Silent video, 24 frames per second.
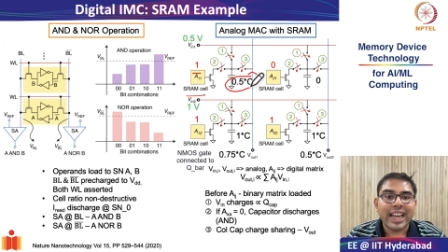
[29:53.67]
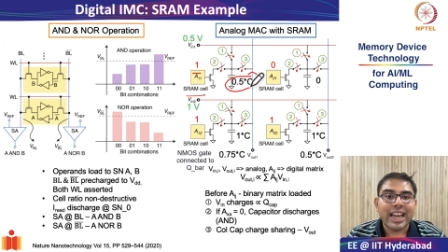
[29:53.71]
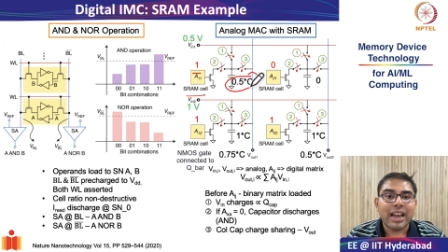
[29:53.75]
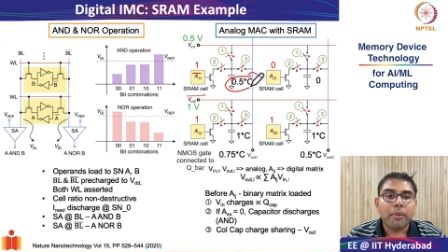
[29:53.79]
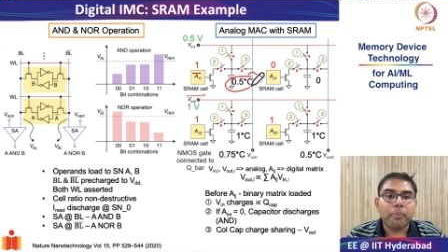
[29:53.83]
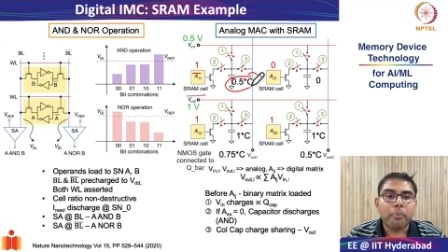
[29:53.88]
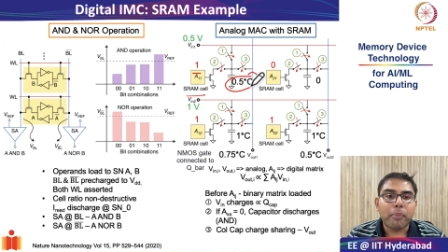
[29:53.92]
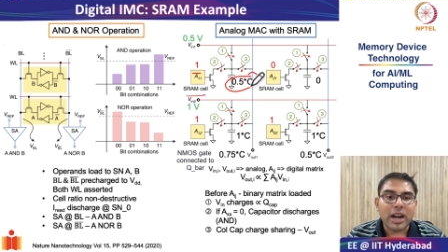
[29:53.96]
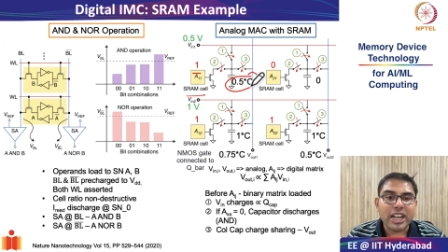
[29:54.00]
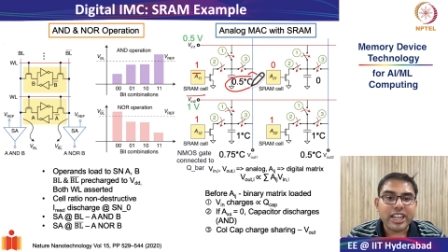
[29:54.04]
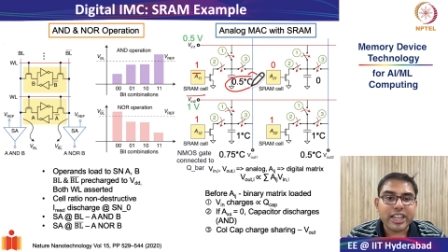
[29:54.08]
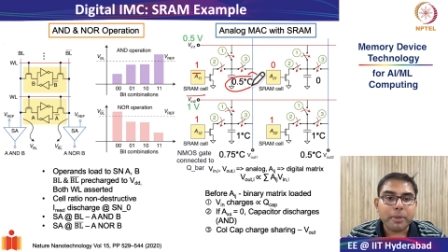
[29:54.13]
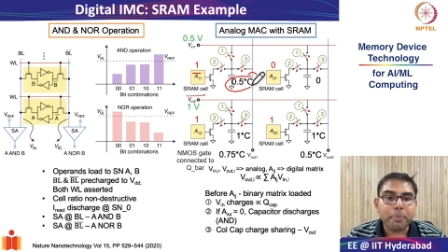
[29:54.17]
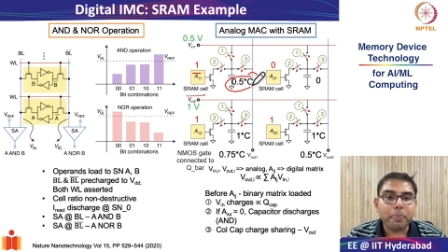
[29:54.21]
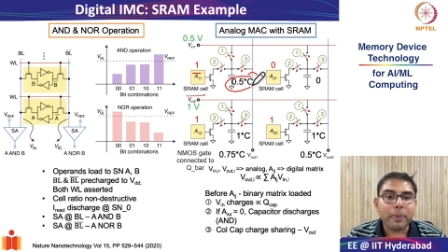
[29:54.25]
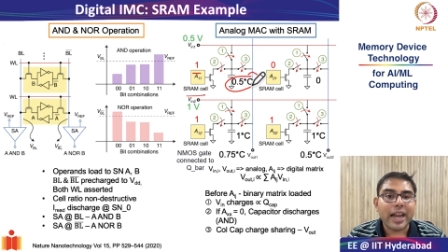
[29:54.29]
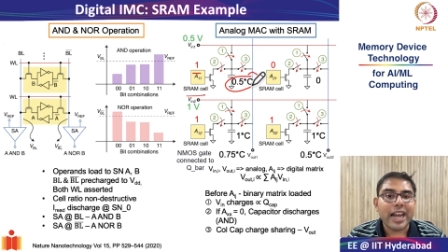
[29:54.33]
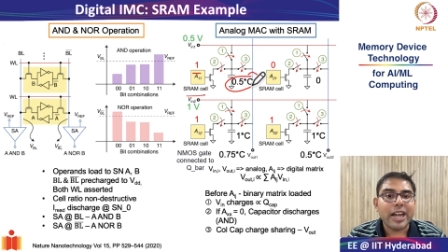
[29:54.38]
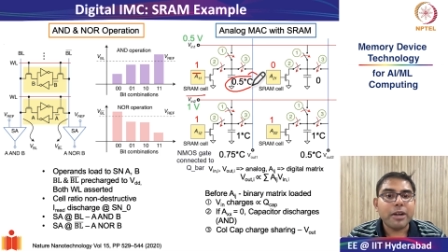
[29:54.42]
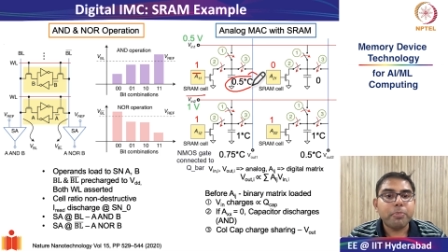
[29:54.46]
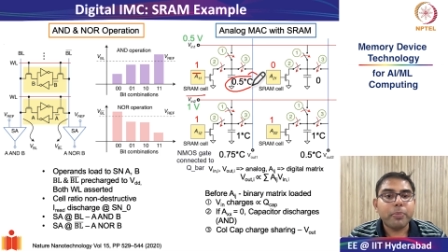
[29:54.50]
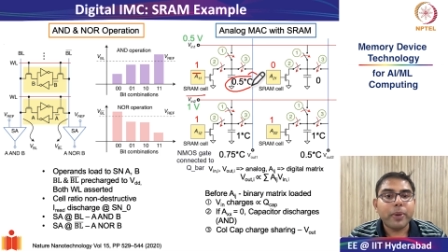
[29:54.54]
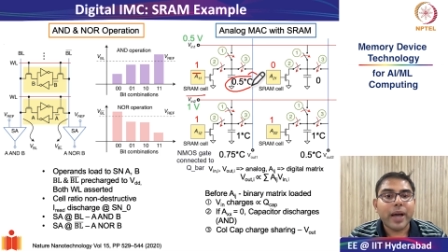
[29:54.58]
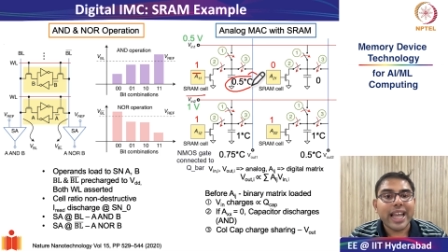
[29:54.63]

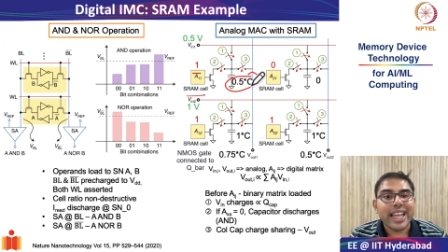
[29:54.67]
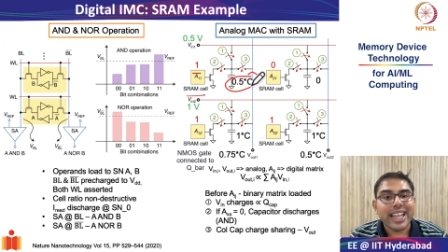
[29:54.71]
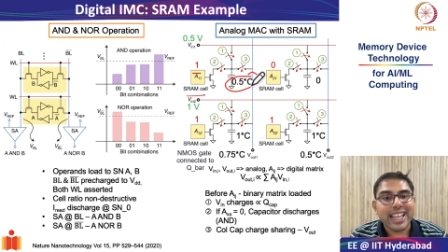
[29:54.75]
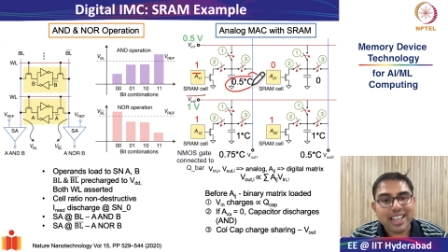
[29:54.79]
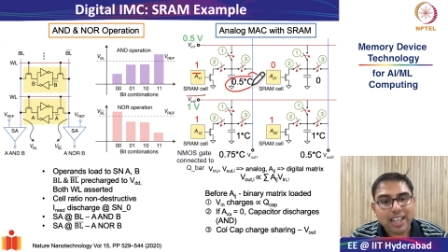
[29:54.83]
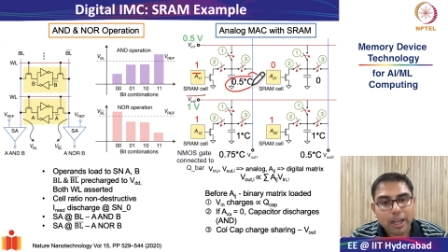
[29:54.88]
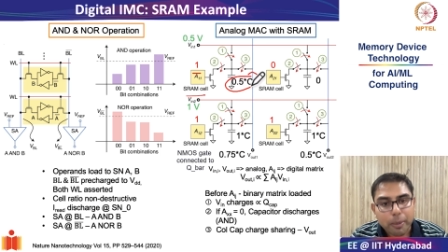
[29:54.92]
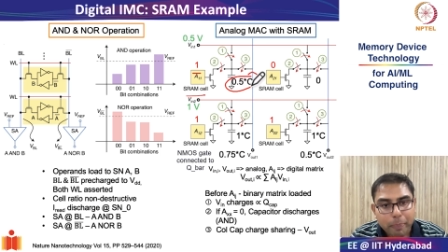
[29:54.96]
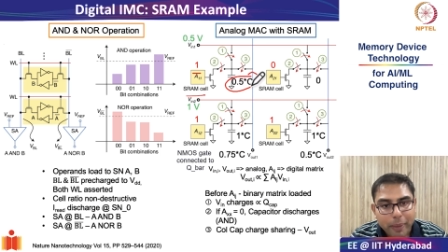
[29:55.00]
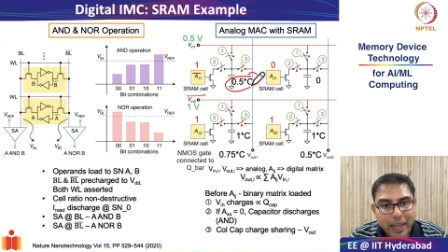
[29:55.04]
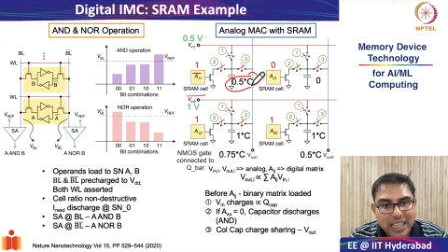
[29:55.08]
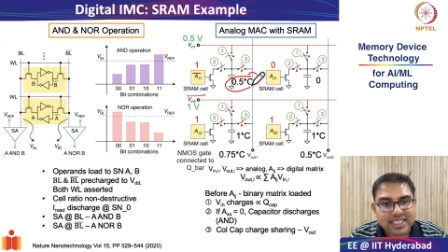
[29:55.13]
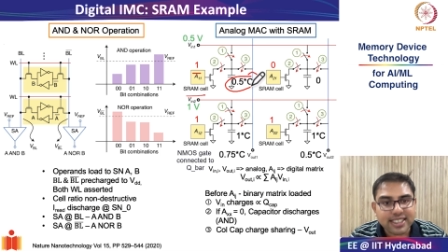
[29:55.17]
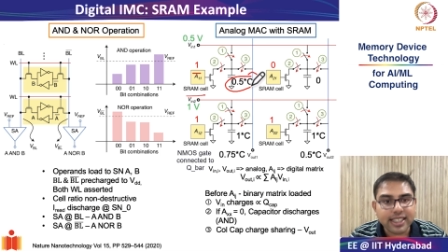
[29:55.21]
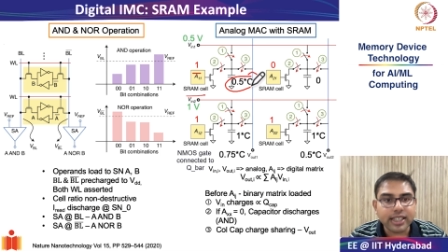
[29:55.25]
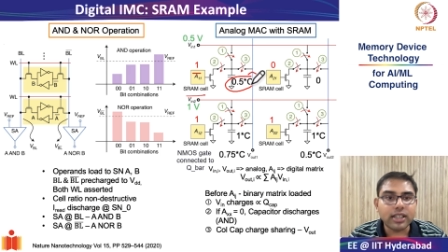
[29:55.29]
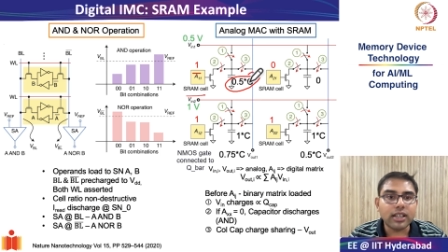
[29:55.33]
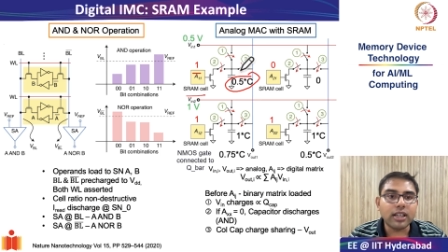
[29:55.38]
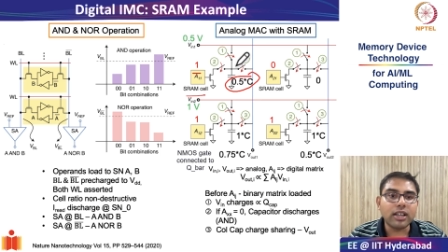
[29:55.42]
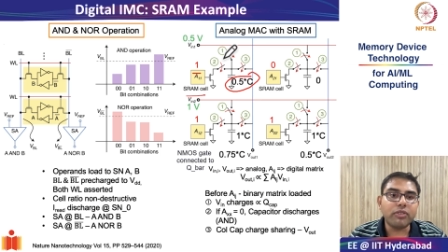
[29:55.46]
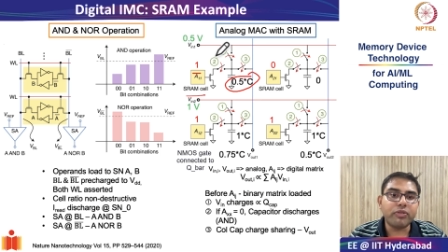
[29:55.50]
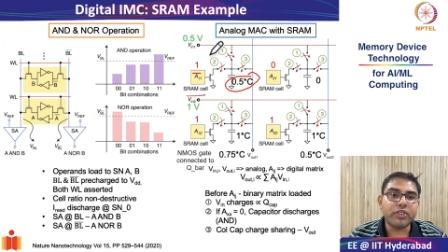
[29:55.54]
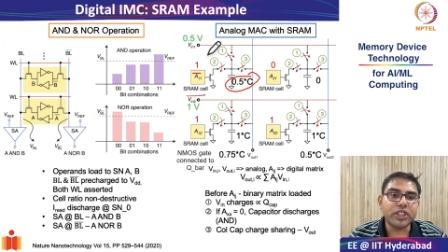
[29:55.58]
multiplied by capacitor,